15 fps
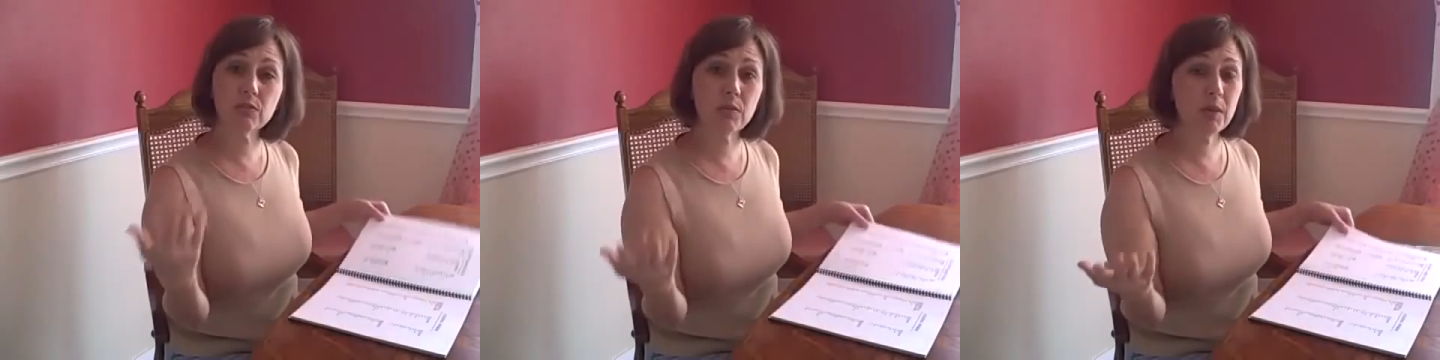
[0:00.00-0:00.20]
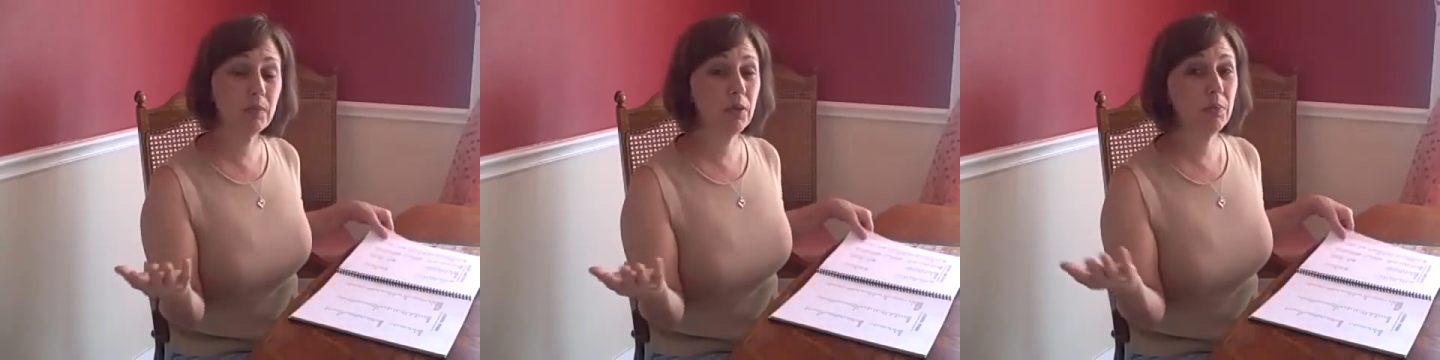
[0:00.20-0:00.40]

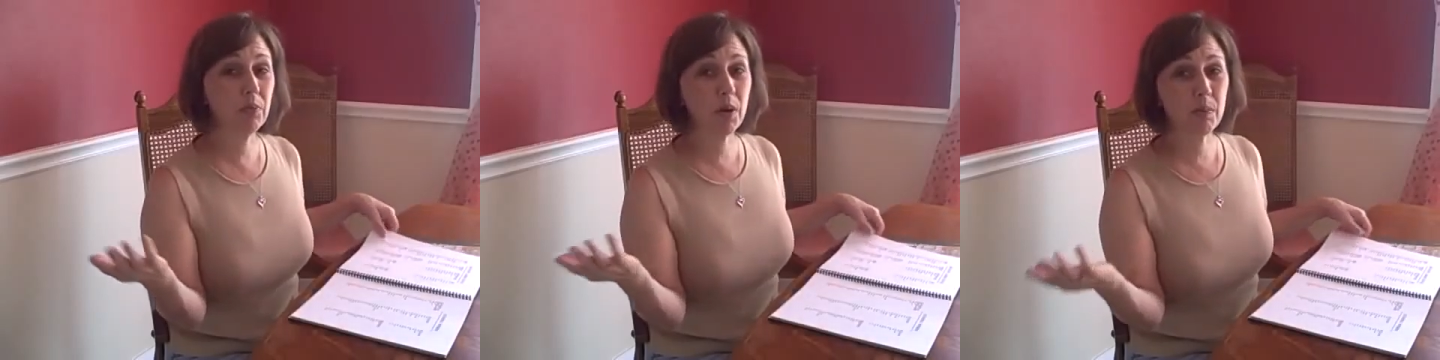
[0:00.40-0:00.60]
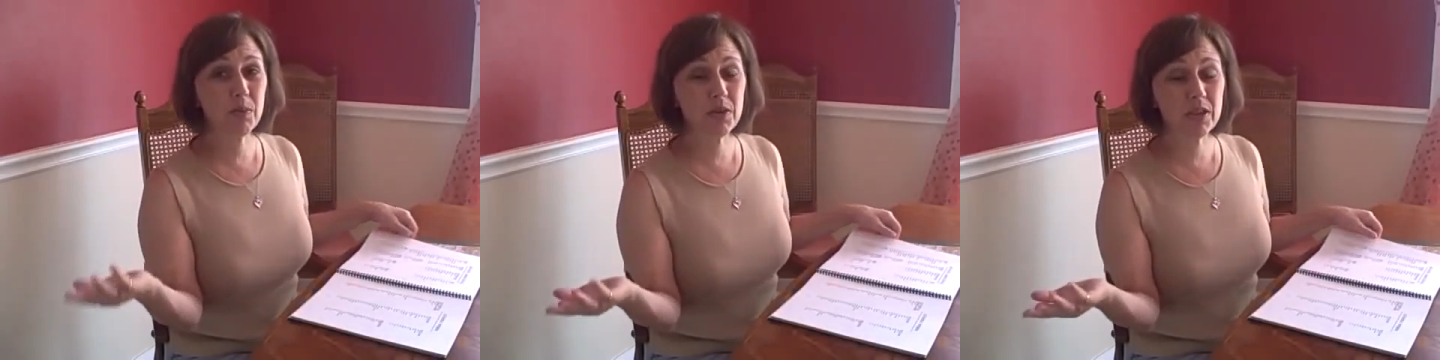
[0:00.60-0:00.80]
Remember,
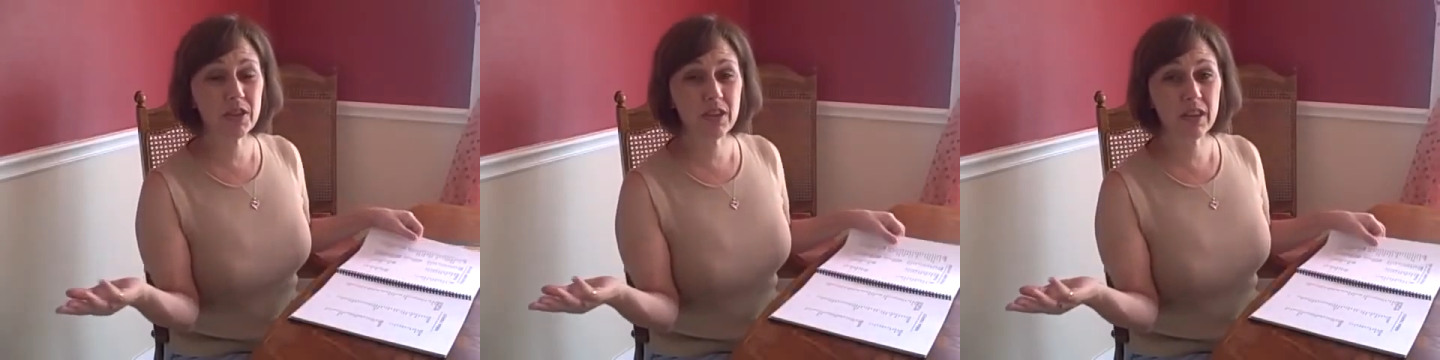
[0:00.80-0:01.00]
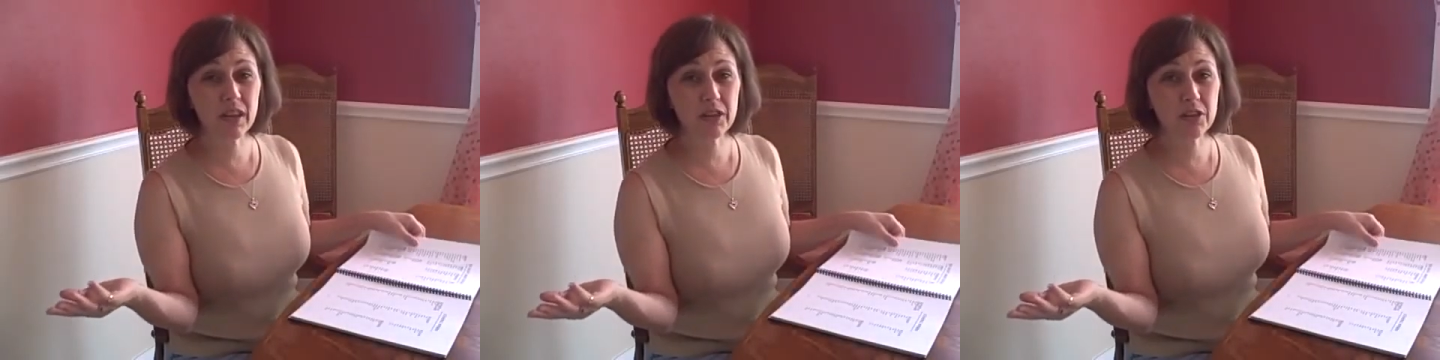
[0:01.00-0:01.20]
prepositions,
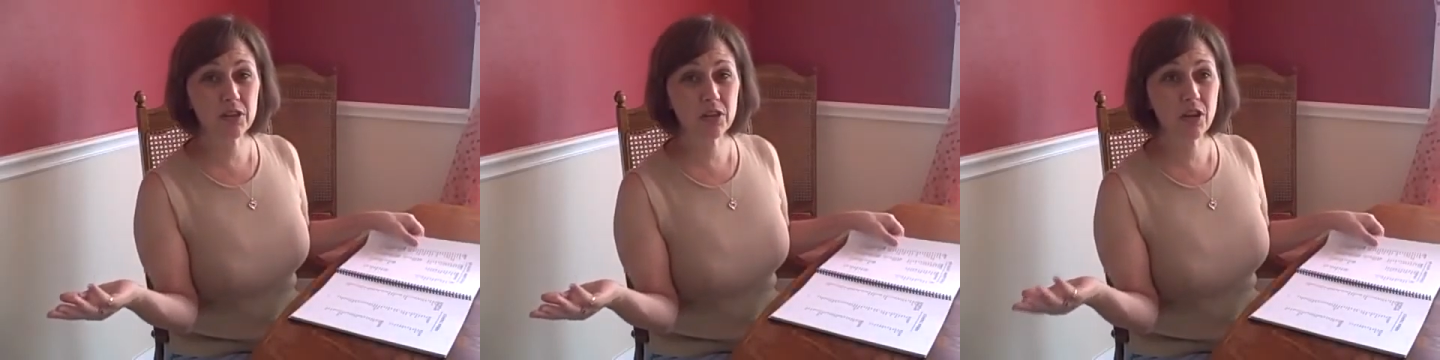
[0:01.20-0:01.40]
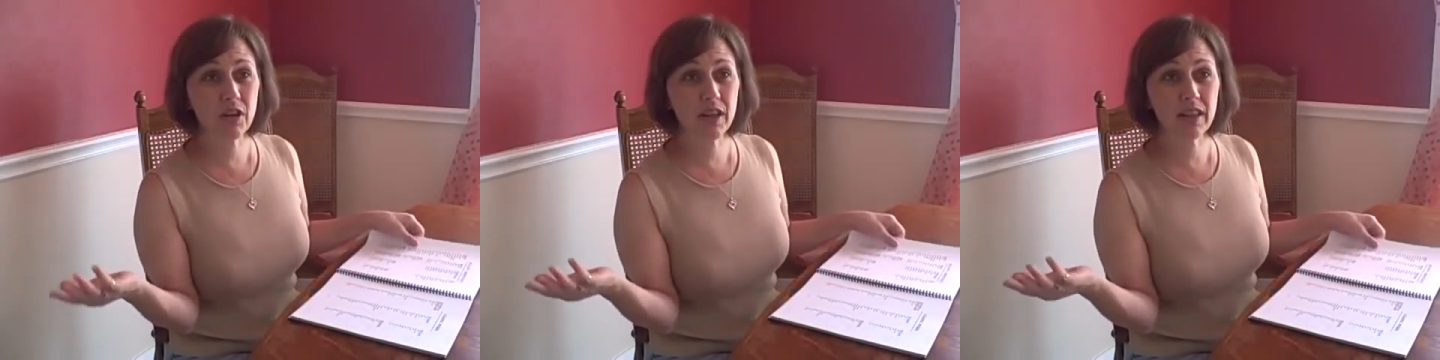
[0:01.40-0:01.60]
you got to
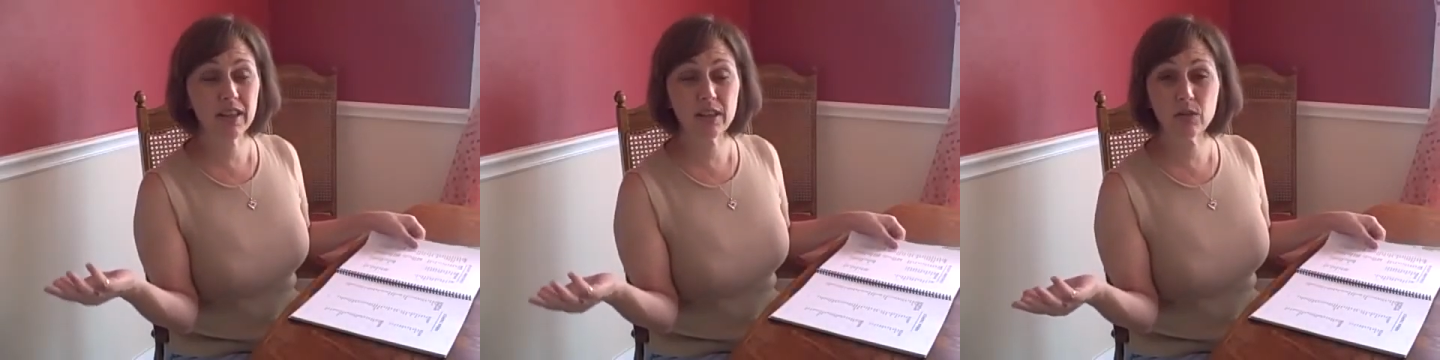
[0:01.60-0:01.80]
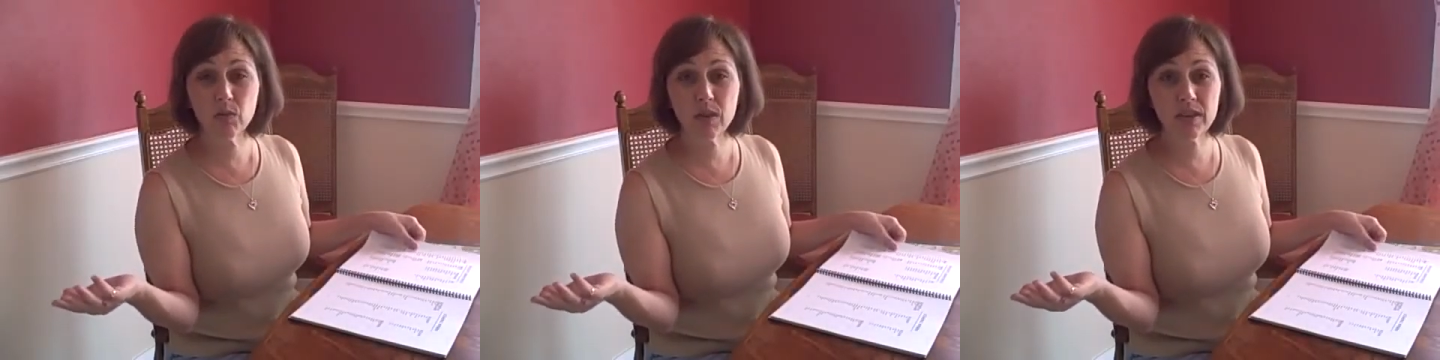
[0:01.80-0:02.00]
start at
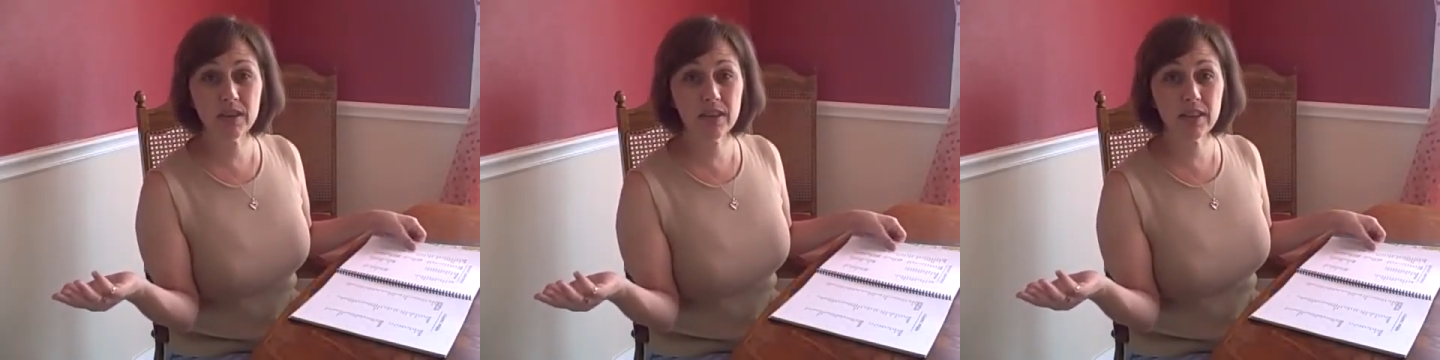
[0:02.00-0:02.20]
least one